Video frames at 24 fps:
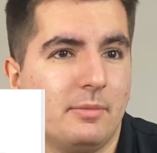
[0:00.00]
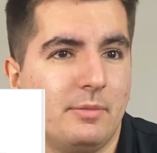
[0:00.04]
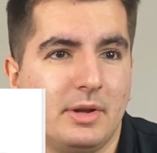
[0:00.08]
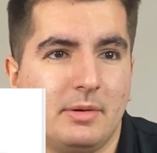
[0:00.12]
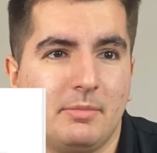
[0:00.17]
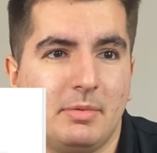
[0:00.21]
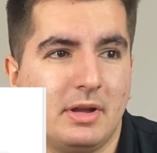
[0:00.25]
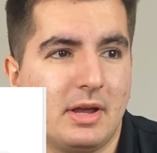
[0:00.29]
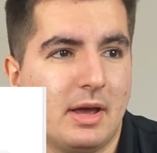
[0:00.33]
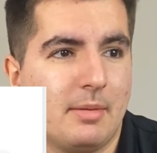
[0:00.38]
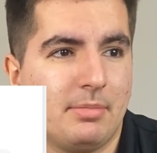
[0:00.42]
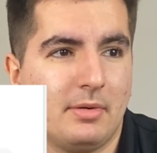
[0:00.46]
we'd
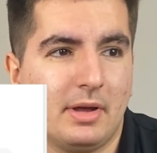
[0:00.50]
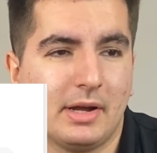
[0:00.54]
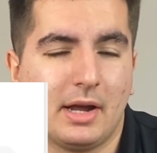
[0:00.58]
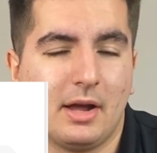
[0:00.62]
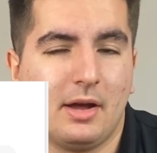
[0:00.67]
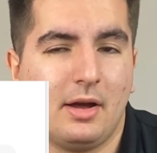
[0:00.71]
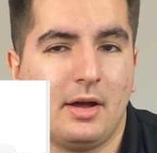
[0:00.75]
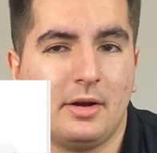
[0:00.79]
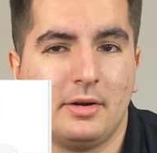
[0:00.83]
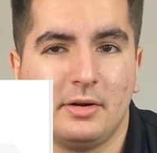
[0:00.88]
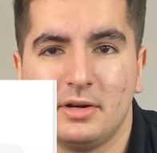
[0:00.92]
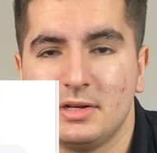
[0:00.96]
be up like
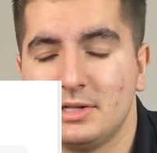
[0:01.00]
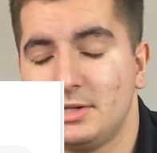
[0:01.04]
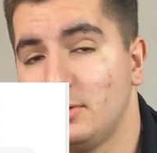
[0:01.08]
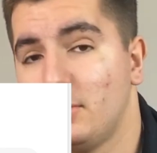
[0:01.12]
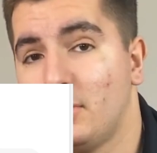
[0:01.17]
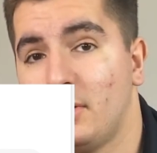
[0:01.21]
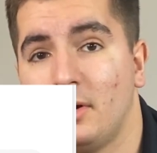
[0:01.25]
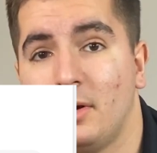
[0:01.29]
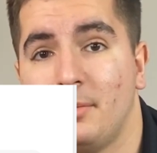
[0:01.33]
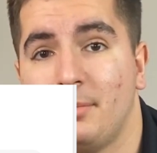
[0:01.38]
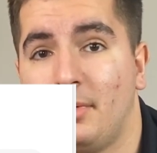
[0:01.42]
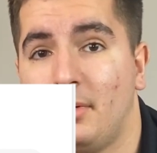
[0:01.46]
100,
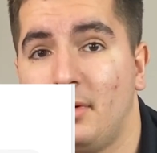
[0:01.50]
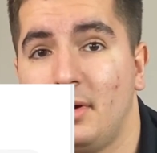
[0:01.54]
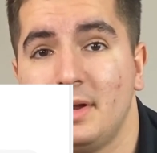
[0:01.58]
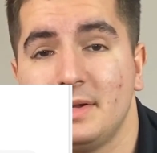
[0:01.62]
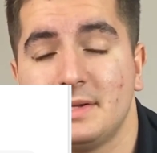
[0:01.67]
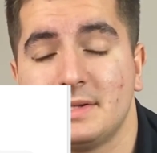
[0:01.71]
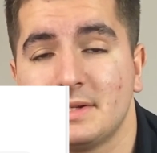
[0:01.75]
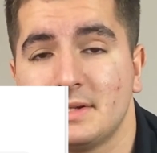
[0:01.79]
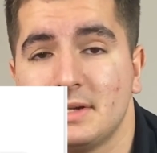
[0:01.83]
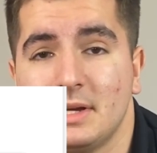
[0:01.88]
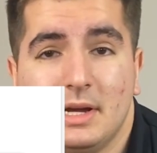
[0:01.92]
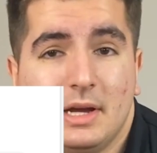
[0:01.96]
200
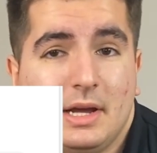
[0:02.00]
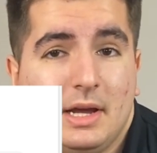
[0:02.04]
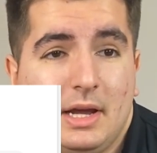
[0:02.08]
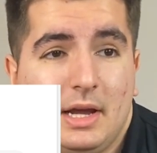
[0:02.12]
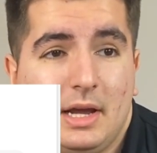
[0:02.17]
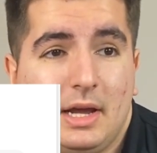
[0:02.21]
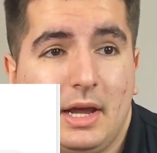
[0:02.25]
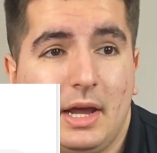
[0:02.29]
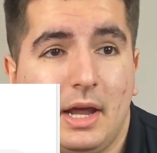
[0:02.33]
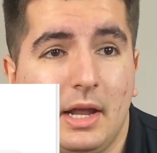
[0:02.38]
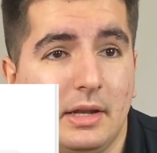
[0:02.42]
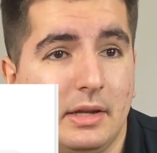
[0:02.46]
points.
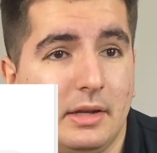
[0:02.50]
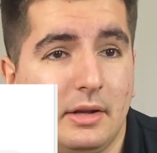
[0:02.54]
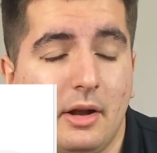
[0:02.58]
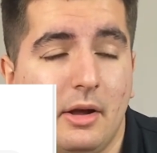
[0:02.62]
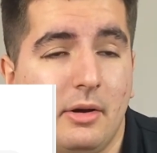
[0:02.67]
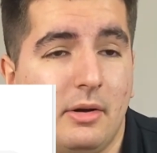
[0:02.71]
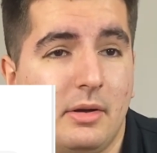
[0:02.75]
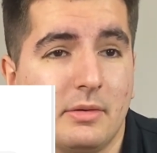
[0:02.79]
And, you know, it